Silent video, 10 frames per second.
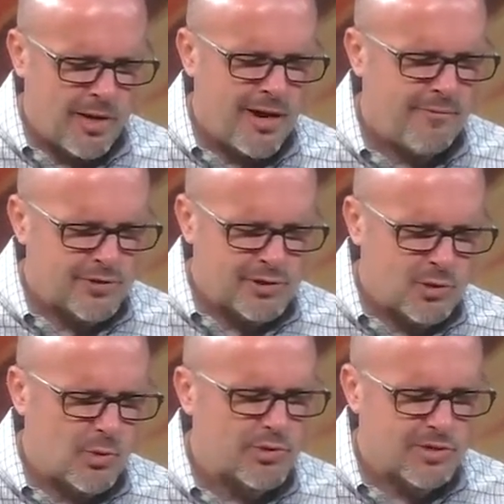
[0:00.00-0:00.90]
we have a
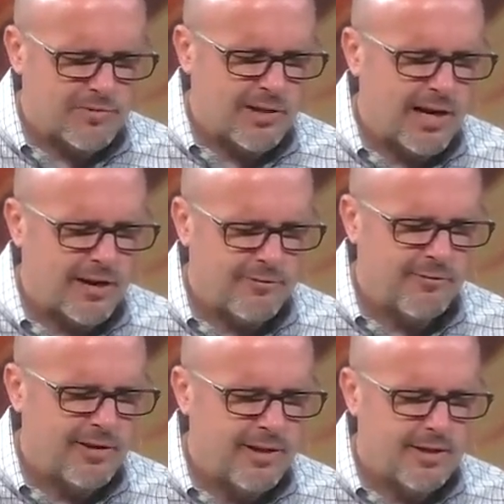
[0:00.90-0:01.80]
source of life
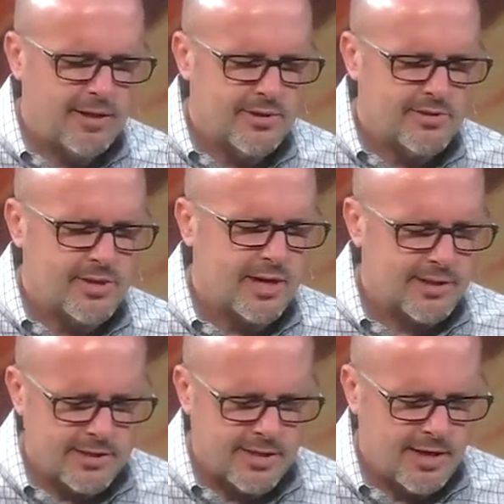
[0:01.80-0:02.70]
that is
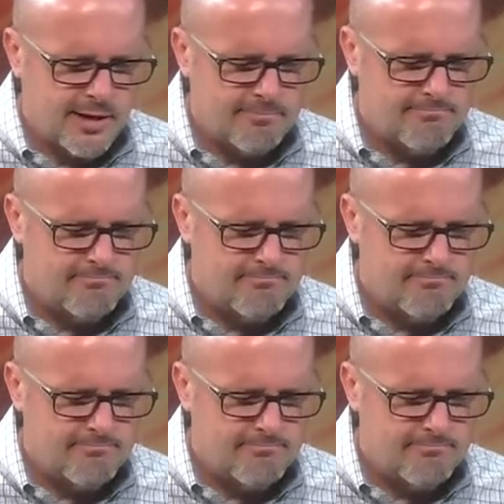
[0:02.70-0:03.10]
second to none.